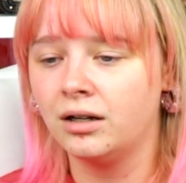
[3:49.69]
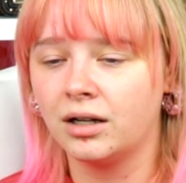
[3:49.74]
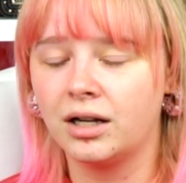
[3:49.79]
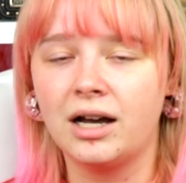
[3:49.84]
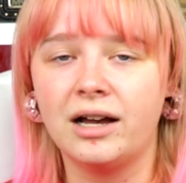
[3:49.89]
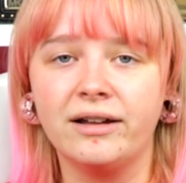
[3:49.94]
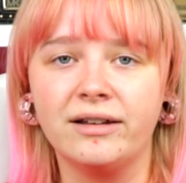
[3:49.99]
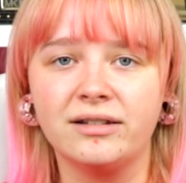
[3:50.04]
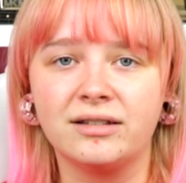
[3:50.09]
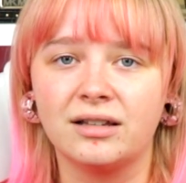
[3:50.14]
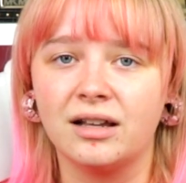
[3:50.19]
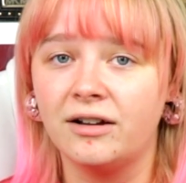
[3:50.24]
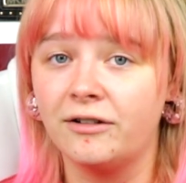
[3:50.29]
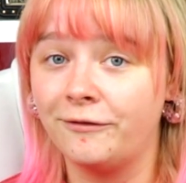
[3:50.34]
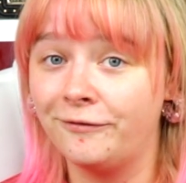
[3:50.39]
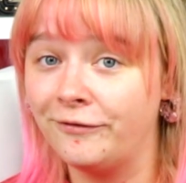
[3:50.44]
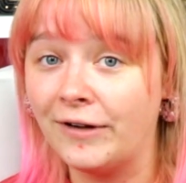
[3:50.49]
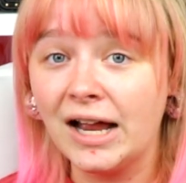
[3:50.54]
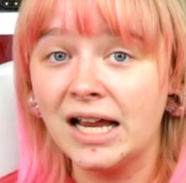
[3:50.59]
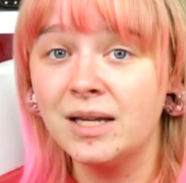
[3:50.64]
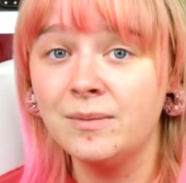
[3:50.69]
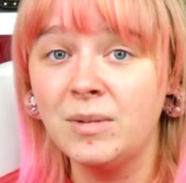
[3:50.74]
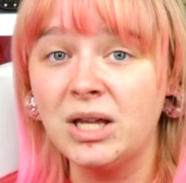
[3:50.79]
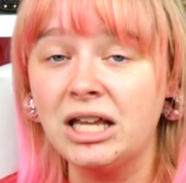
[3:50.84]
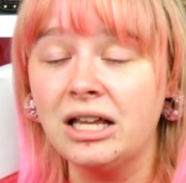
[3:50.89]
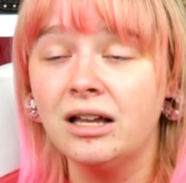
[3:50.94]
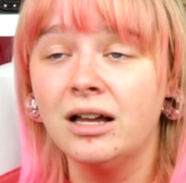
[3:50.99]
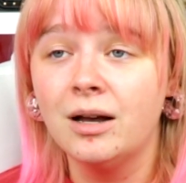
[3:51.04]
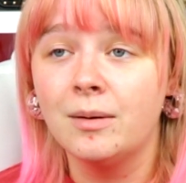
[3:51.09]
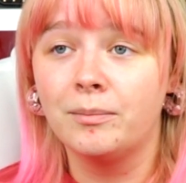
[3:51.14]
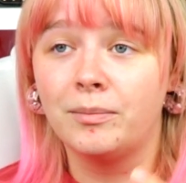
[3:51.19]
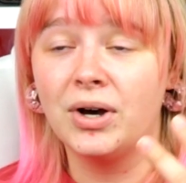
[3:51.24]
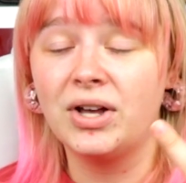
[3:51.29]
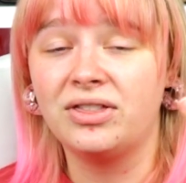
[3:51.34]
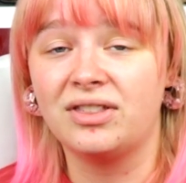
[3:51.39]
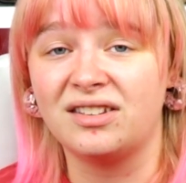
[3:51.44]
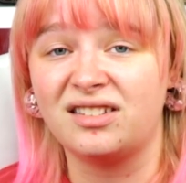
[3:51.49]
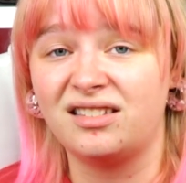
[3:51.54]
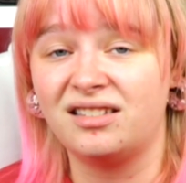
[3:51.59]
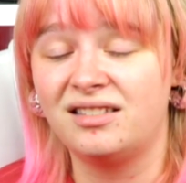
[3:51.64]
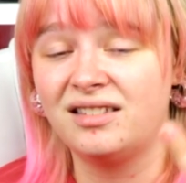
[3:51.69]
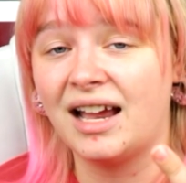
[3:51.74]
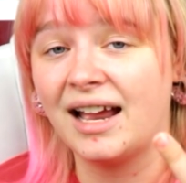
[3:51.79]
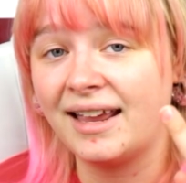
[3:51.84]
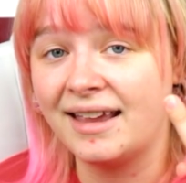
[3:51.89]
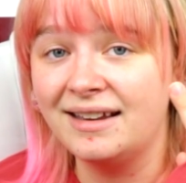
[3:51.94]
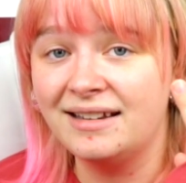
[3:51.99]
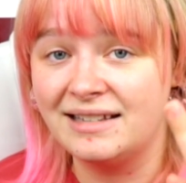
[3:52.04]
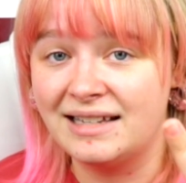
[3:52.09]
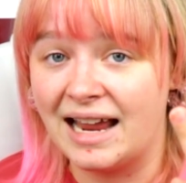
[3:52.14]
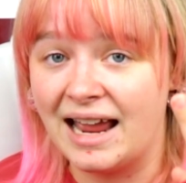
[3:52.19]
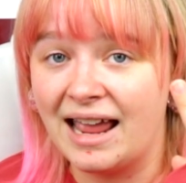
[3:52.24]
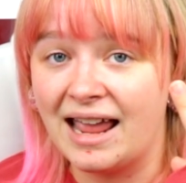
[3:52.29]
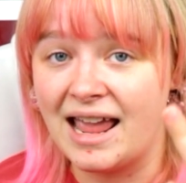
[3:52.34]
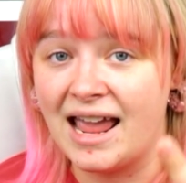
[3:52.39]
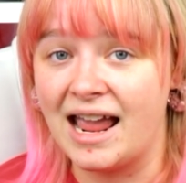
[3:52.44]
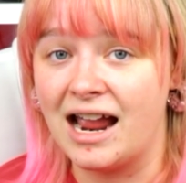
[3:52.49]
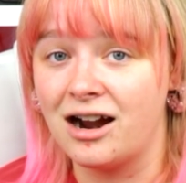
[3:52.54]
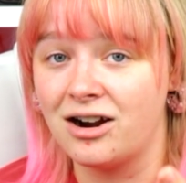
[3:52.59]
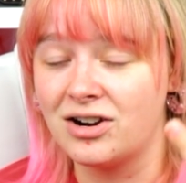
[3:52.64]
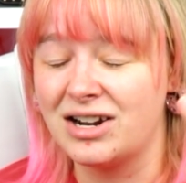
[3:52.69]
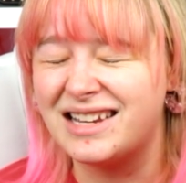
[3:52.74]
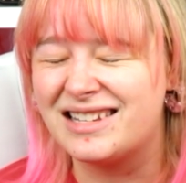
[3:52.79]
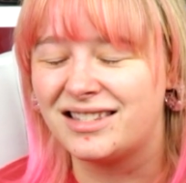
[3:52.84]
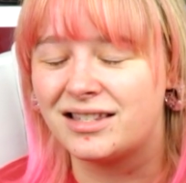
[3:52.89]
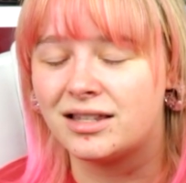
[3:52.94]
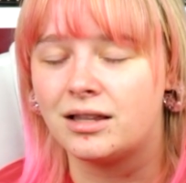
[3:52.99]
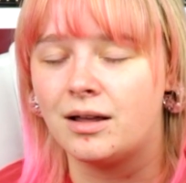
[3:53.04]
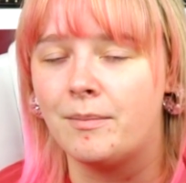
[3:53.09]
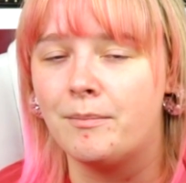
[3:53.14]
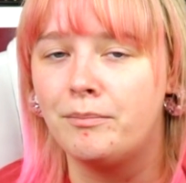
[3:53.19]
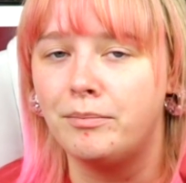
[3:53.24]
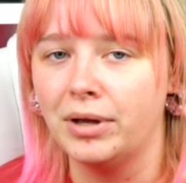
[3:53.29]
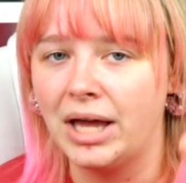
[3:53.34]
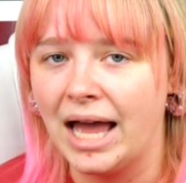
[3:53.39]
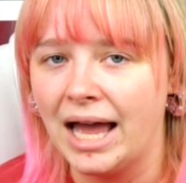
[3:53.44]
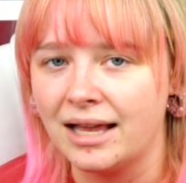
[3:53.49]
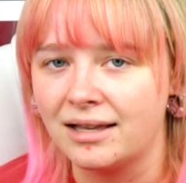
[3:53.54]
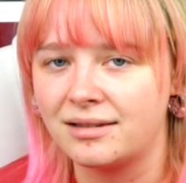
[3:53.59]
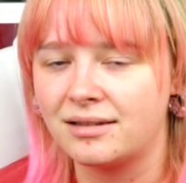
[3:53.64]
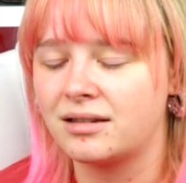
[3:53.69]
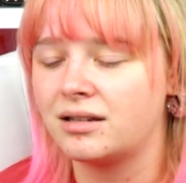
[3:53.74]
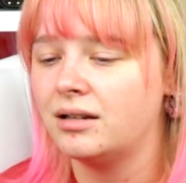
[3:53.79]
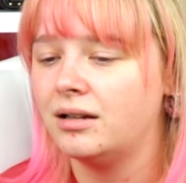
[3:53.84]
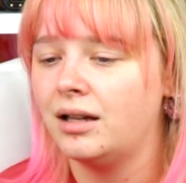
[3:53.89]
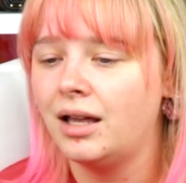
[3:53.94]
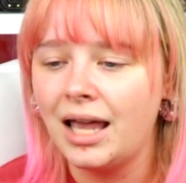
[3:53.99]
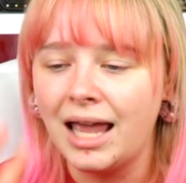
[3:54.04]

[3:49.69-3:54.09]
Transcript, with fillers: Cause fight me, but the second day hair is the best.